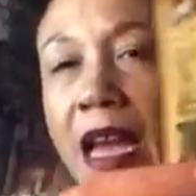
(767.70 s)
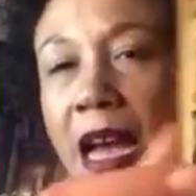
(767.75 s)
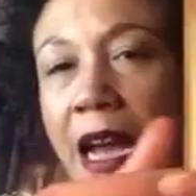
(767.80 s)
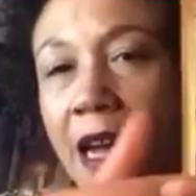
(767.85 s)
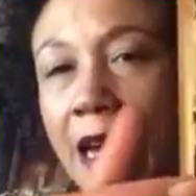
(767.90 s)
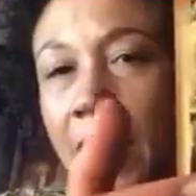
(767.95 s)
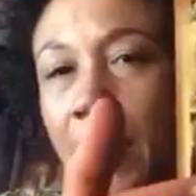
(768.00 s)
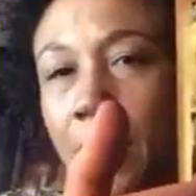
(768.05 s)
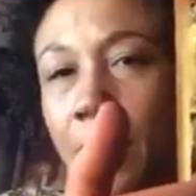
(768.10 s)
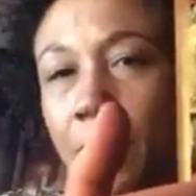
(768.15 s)

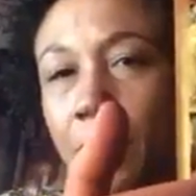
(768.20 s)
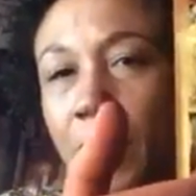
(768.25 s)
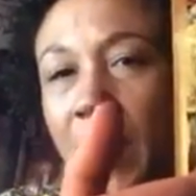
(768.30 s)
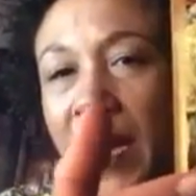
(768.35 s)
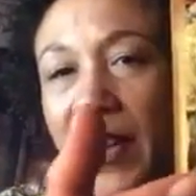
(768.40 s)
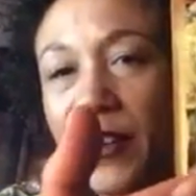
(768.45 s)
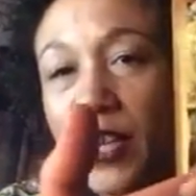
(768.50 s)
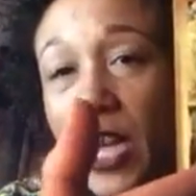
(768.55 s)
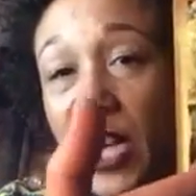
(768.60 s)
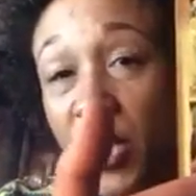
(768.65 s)

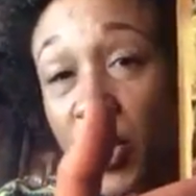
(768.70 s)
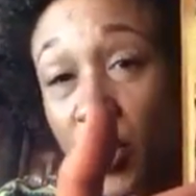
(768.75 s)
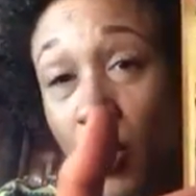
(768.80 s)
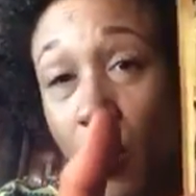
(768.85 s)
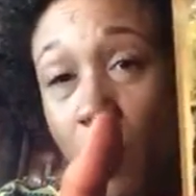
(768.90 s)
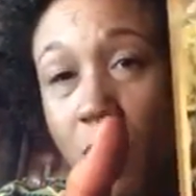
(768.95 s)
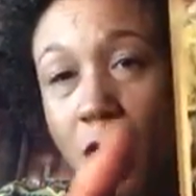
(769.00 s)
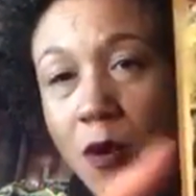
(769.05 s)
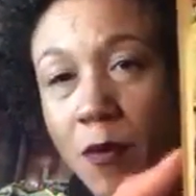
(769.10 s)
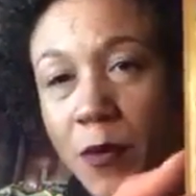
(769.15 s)
a
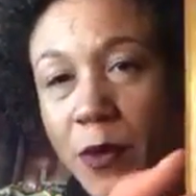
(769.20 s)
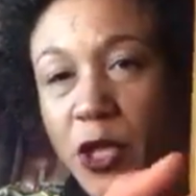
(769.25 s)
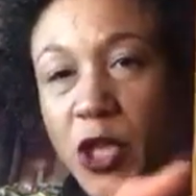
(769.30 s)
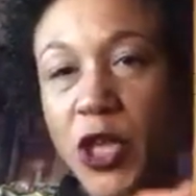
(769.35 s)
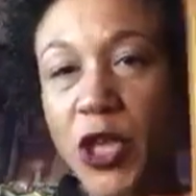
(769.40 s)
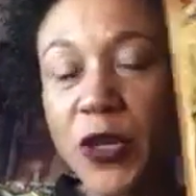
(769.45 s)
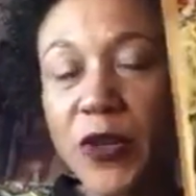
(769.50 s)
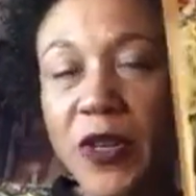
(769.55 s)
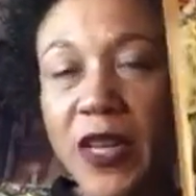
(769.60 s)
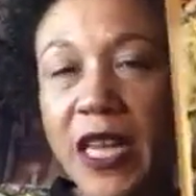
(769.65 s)
job
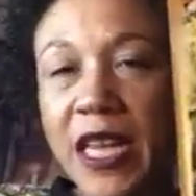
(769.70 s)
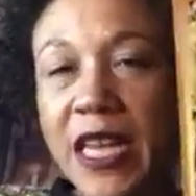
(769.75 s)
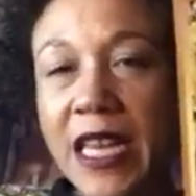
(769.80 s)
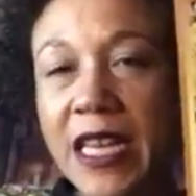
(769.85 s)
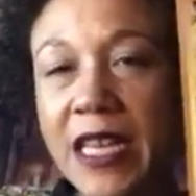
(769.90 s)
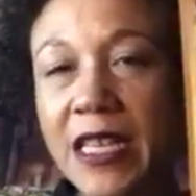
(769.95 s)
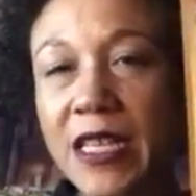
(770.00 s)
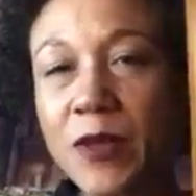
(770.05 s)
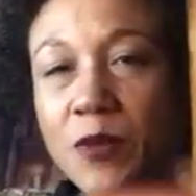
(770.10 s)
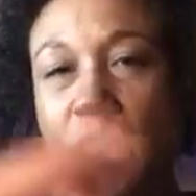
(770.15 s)

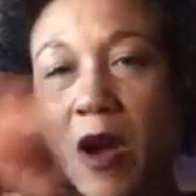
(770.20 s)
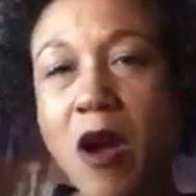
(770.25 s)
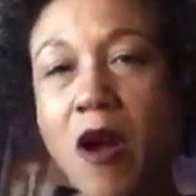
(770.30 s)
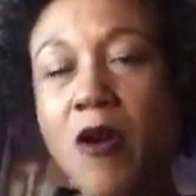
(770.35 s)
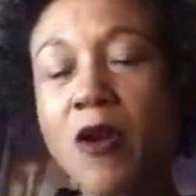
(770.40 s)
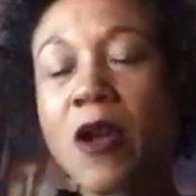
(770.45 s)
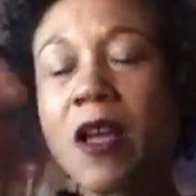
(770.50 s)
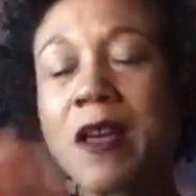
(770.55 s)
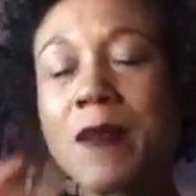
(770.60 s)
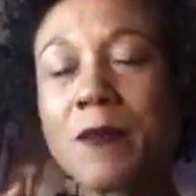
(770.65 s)
opportunity as
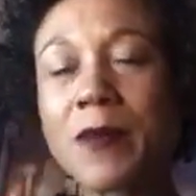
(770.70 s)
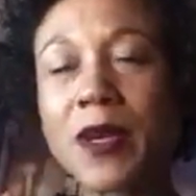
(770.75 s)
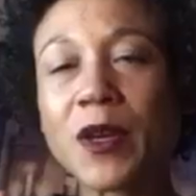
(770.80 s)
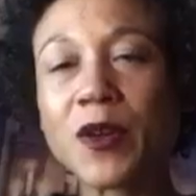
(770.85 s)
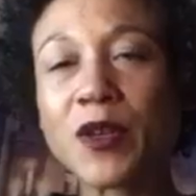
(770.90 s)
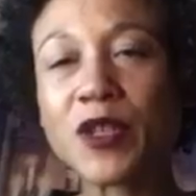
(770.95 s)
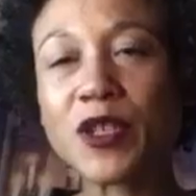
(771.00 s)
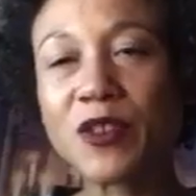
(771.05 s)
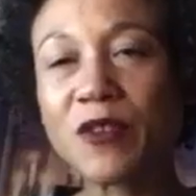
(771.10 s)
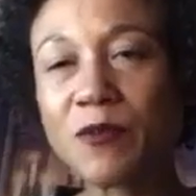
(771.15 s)
well,
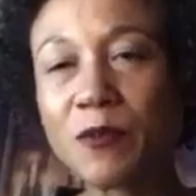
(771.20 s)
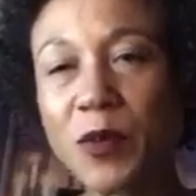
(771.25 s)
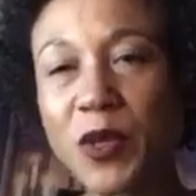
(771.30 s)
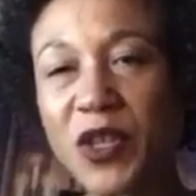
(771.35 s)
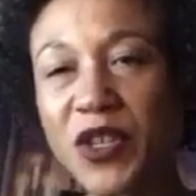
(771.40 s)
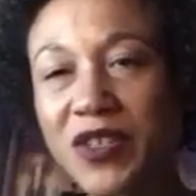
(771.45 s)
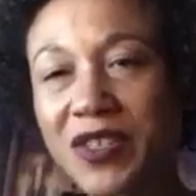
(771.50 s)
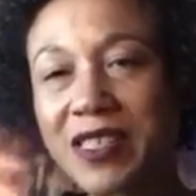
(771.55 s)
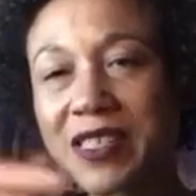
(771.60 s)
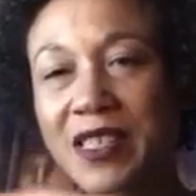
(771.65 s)
because you've
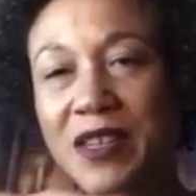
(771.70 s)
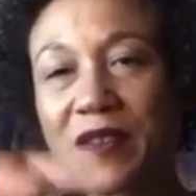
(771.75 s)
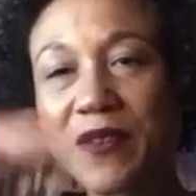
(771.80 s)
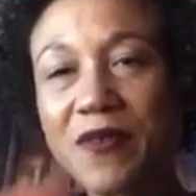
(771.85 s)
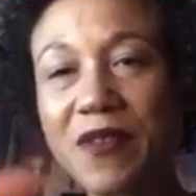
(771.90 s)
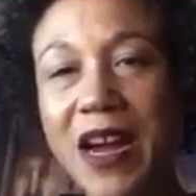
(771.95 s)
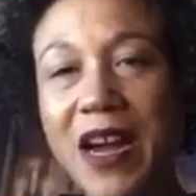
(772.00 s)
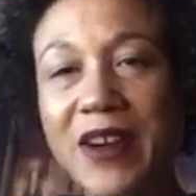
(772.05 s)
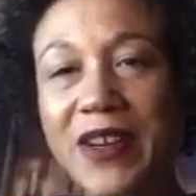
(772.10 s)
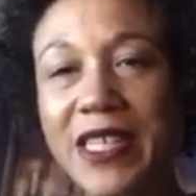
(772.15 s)
put
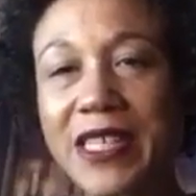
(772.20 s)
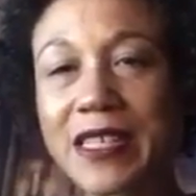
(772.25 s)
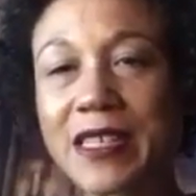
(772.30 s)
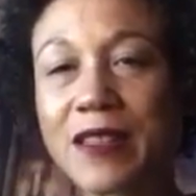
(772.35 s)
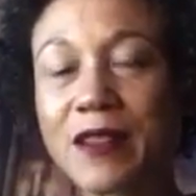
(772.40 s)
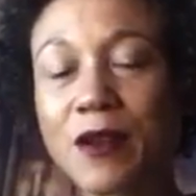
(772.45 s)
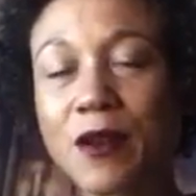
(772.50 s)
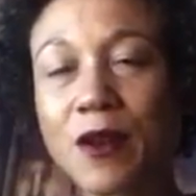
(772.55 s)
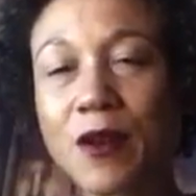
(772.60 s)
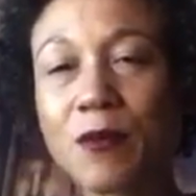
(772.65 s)
yourself out
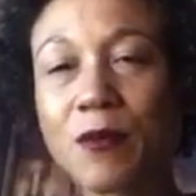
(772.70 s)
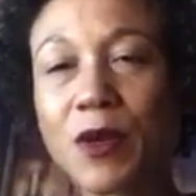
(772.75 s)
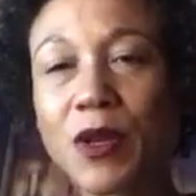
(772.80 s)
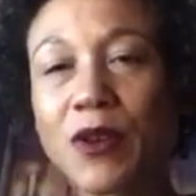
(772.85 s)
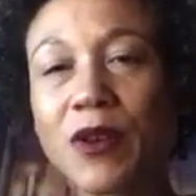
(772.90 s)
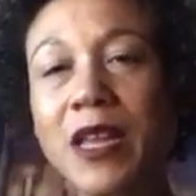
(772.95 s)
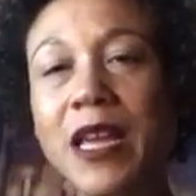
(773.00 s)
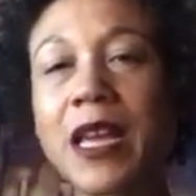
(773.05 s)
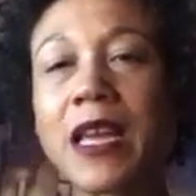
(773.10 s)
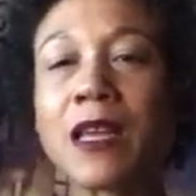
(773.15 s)
into the
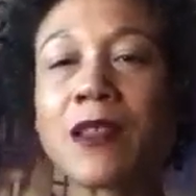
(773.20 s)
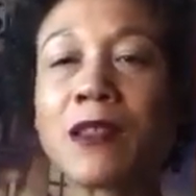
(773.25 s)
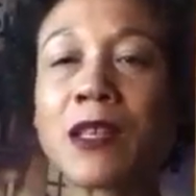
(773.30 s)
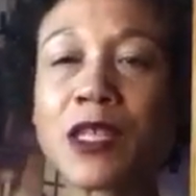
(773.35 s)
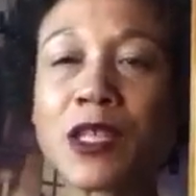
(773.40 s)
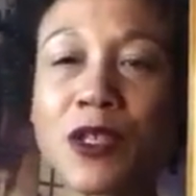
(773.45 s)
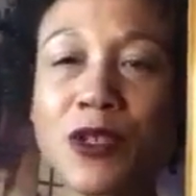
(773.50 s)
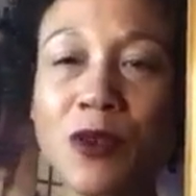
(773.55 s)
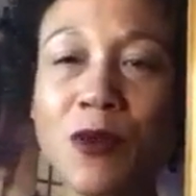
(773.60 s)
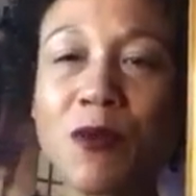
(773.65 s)
community.
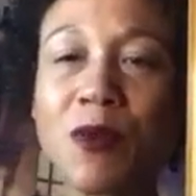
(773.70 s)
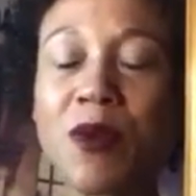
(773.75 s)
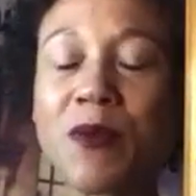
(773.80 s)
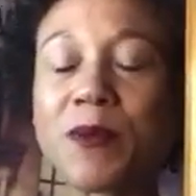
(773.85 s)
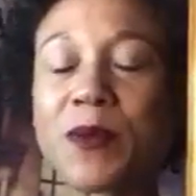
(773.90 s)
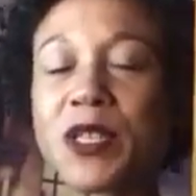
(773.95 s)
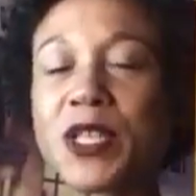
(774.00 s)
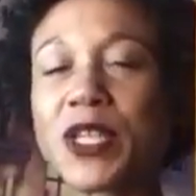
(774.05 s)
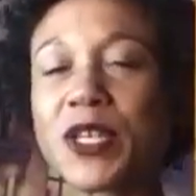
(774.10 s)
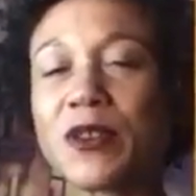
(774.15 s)
This job
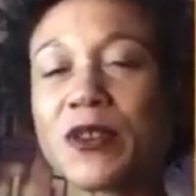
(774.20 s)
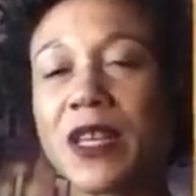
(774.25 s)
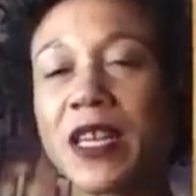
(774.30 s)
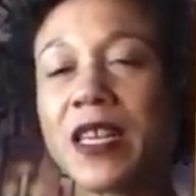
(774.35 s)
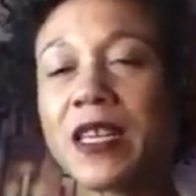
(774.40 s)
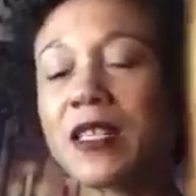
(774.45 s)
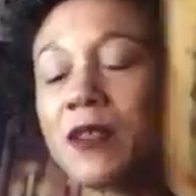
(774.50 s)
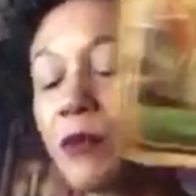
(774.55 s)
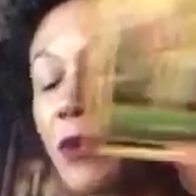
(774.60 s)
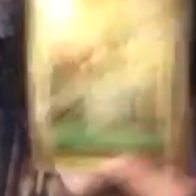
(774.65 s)

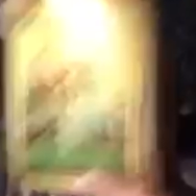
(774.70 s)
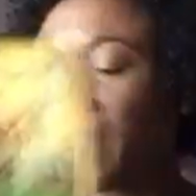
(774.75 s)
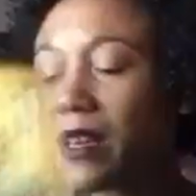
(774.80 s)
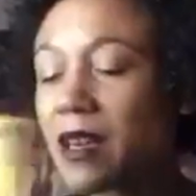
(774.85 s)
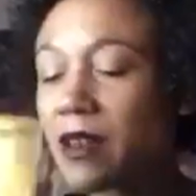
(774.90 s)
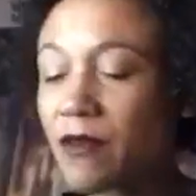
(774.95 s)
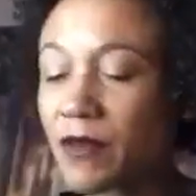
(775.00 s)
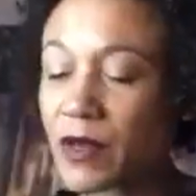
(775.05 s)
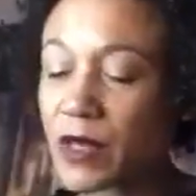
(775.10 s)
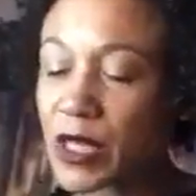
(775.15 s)
opportunity is being
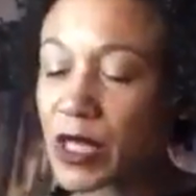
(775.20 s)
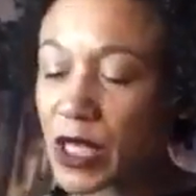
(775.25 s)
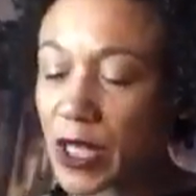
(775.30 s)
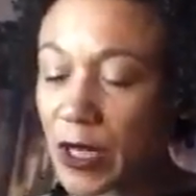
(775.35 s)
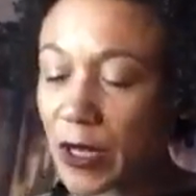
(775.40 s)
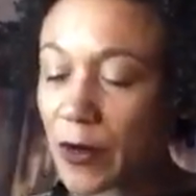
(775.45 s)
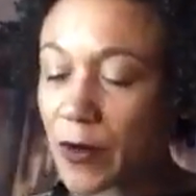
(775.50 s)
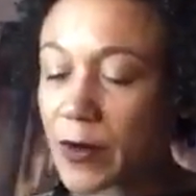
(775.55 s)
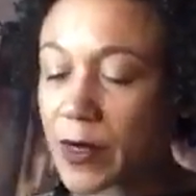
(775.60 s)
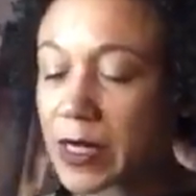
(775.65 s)
given
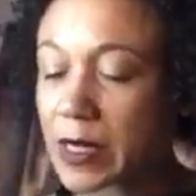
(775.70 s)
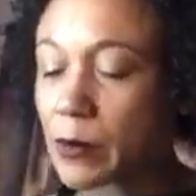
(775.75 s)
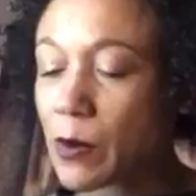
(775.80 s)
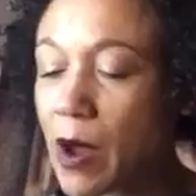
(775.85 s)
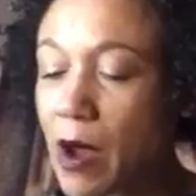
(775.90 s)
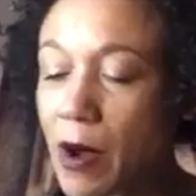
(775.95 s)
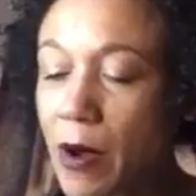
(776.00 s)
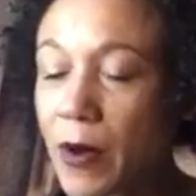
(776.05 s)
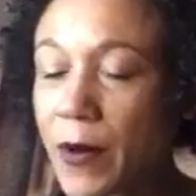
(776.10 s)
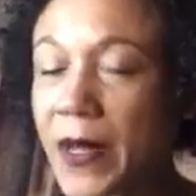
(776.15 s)
to you as
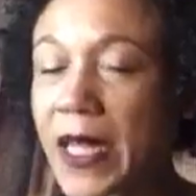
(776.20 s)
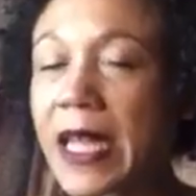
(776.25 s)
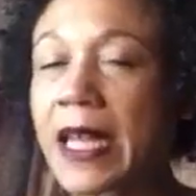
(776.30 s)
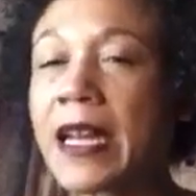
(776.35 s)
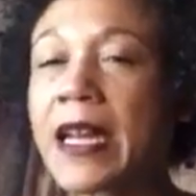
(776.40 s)
well.